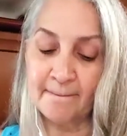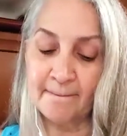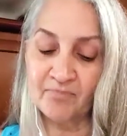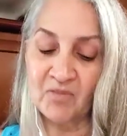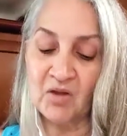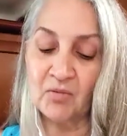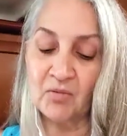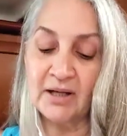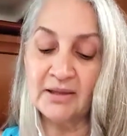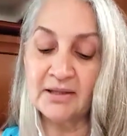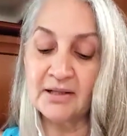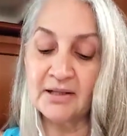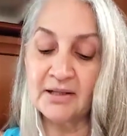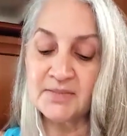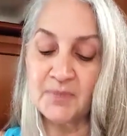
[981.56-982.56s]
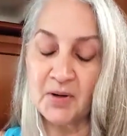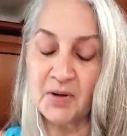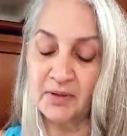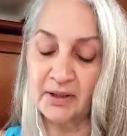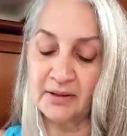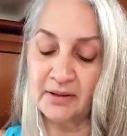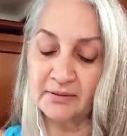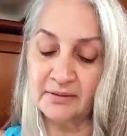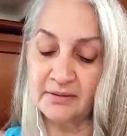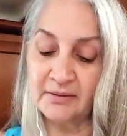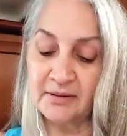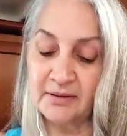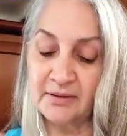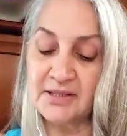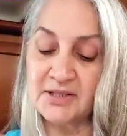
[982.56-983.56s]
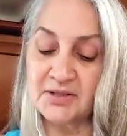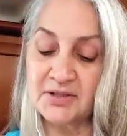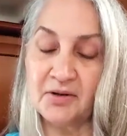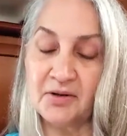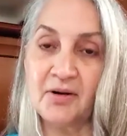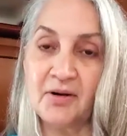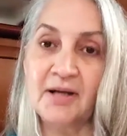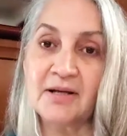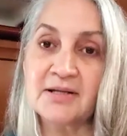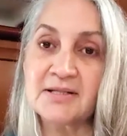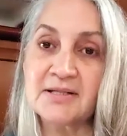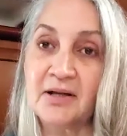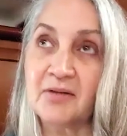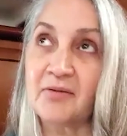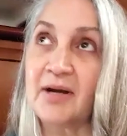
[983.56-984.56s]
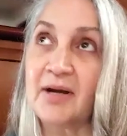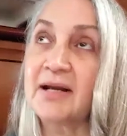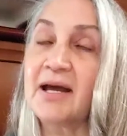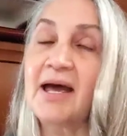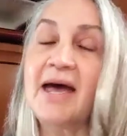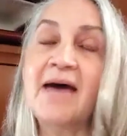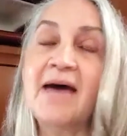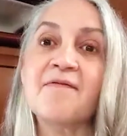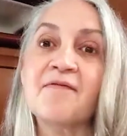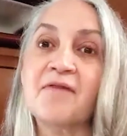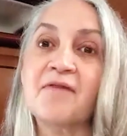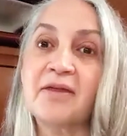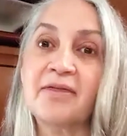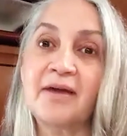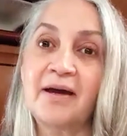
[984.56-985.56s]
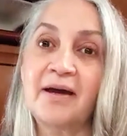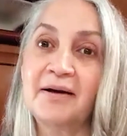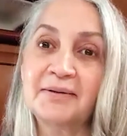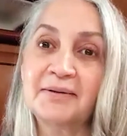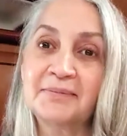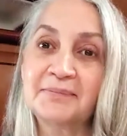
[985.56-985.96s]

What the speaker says: The right thing spoken can stir and accelerate everything."